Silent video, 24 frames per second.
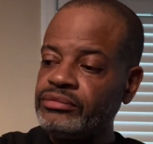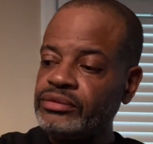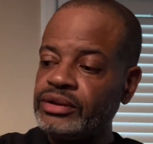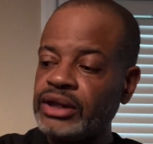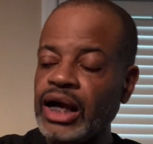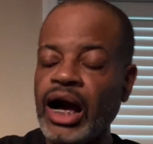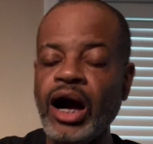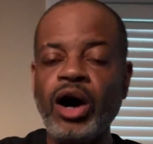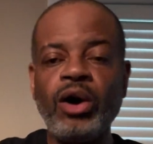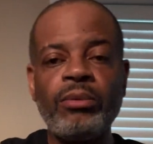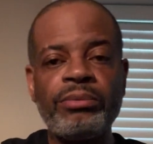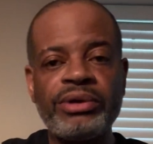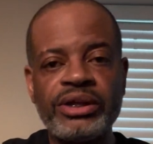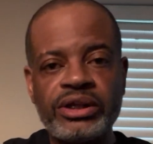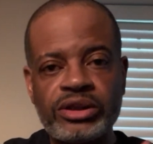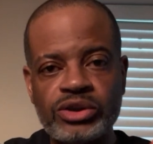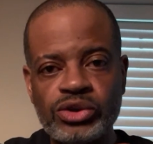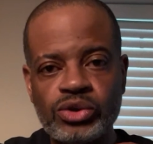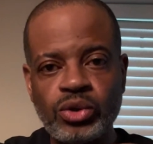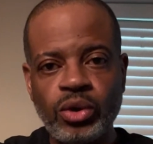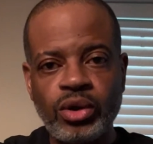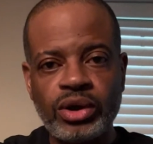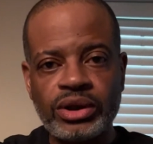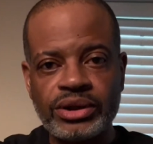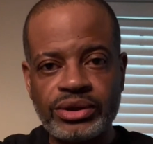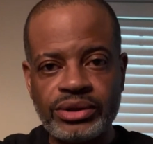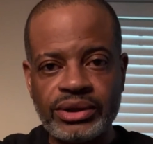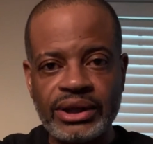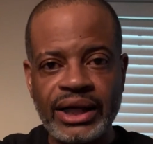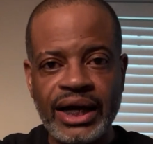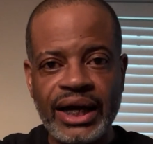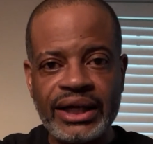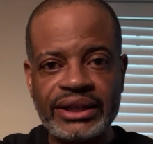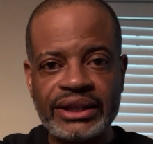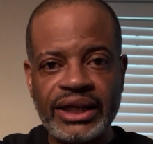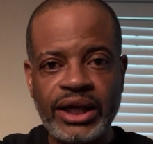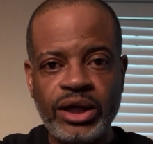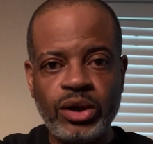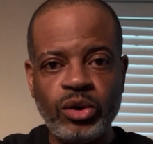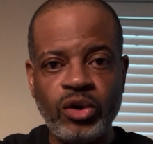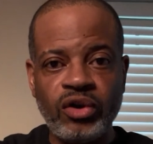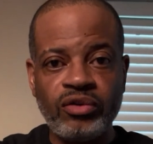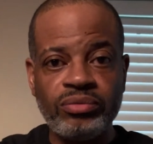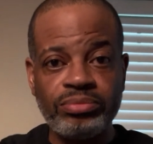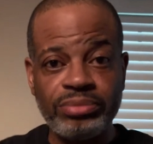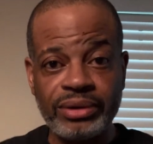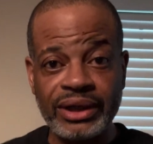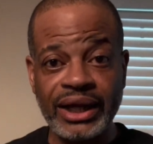I don't mean to talk you guys' head
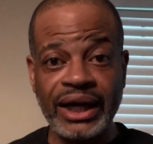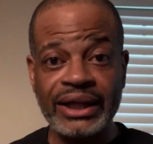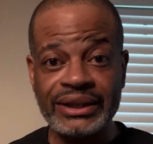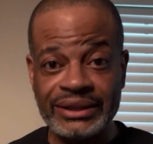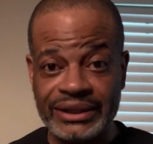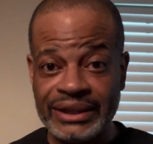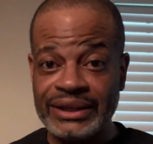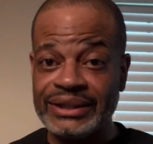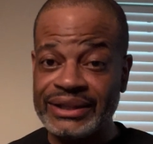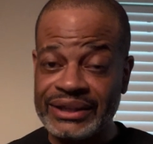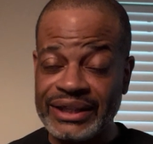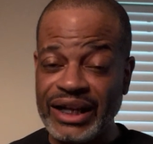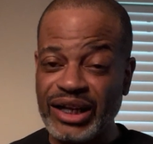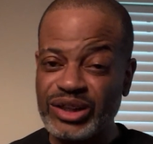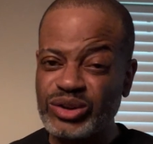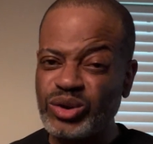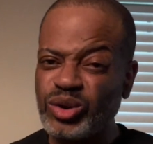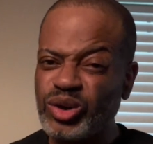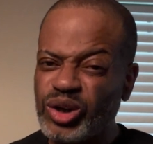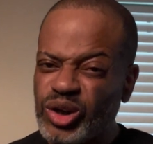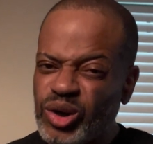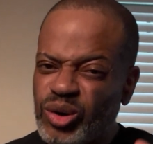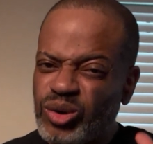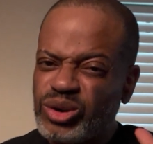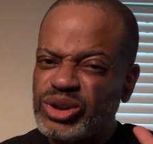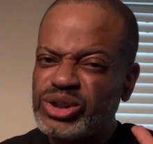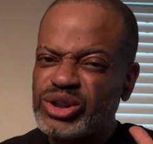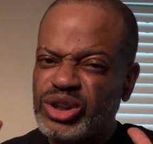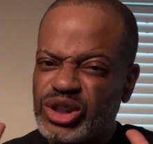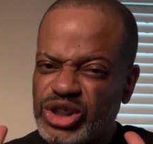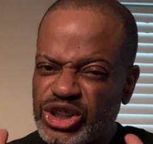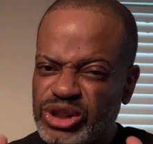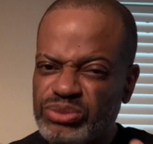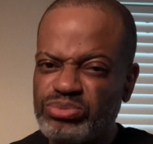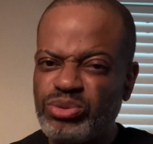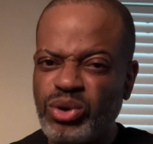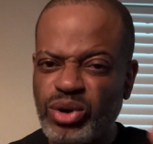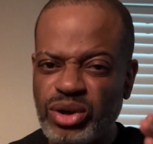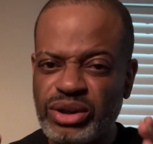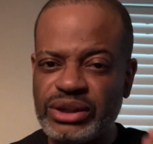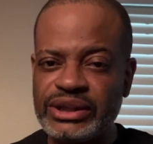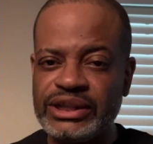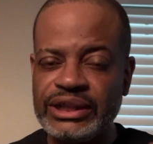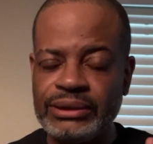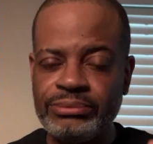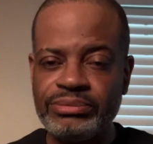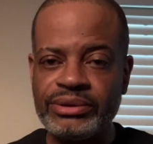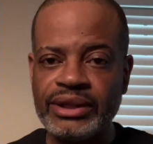off, but I did say I was going to go into a small
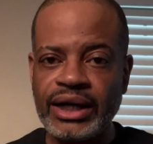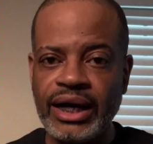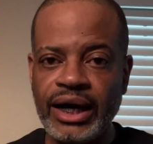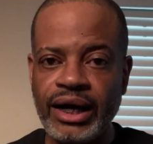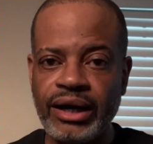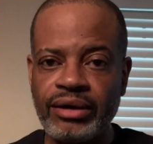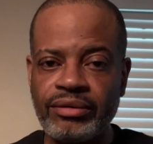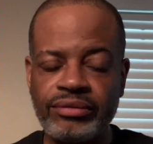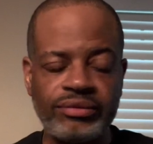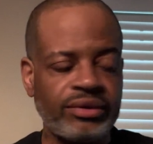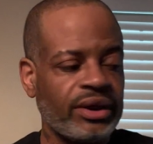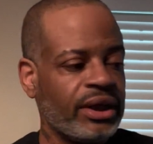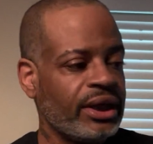deep dive.